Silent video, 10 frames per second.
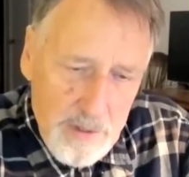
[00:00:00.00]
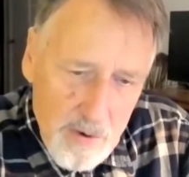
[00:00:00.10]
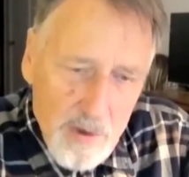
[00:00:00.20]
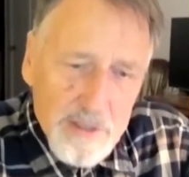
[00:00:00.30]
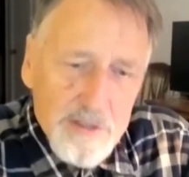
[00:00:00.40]
the
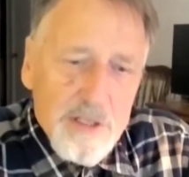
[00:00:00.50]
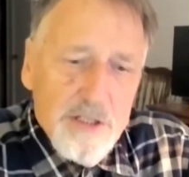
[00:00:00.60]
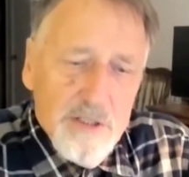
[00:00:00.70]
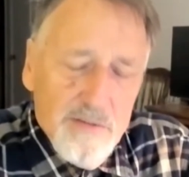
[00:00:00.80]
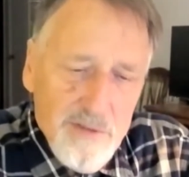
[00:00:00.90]

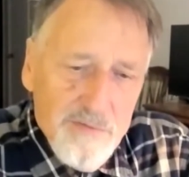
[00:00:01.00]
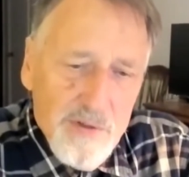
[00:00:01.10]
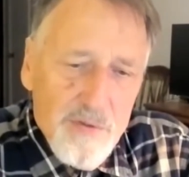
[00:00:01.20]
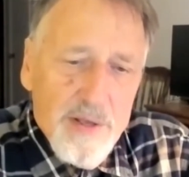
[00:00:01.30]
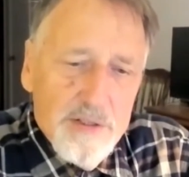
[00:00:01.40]
organization of
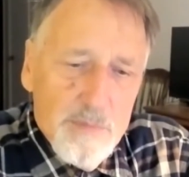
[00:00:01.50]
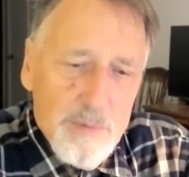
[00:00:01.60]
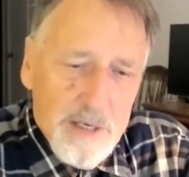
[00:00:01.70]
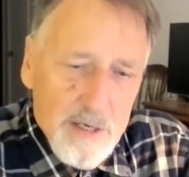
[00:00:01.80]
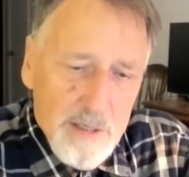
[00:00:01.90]
living things
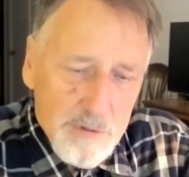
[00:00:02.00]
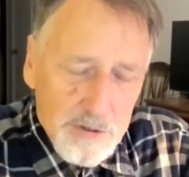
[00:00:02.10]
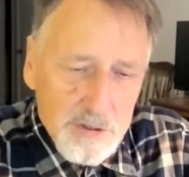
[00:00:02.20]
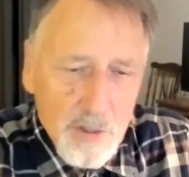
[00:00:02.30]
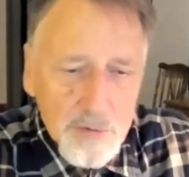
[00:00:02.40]

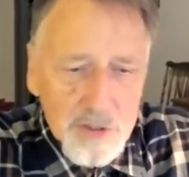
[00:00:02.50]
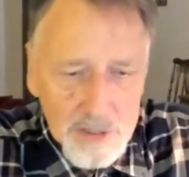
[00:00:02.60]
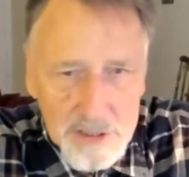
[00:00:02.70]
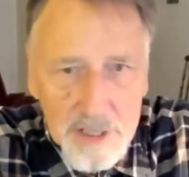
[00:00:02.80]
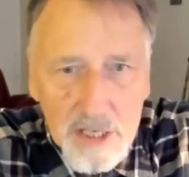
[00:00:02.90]
becomes so
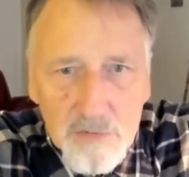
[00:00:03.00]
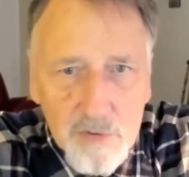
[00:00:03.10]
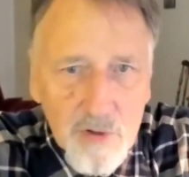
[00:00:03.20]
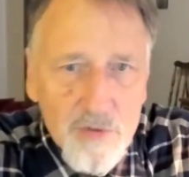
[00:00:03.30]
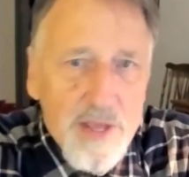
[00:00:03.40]

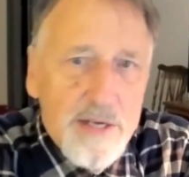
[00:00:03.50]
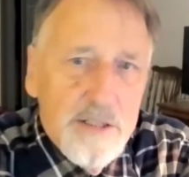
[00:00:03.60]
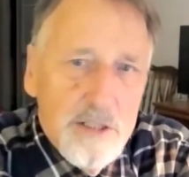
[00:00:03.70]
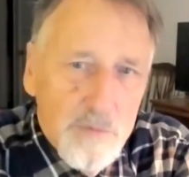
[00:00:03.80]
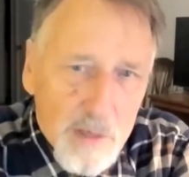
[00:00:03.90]
successful that they
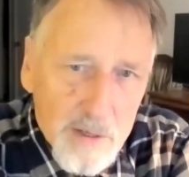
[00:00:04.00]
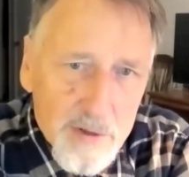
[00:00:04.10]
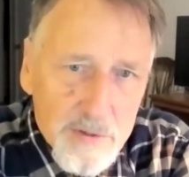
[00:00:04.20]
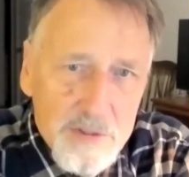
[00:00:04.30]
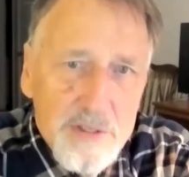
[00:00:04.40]
can do all
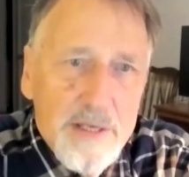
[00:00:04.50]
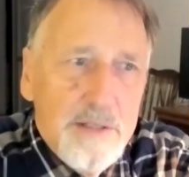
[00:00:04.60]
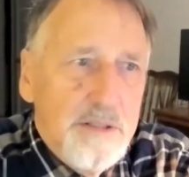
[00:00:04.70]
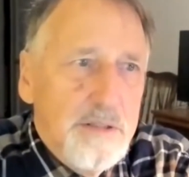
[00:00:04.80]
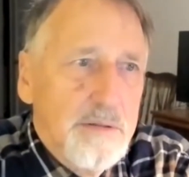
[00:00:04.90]
those
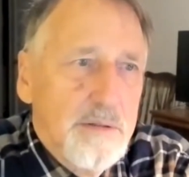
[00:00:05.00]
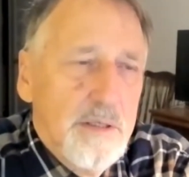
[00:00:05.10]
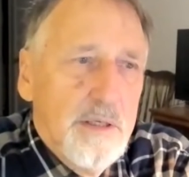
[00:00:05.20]
things,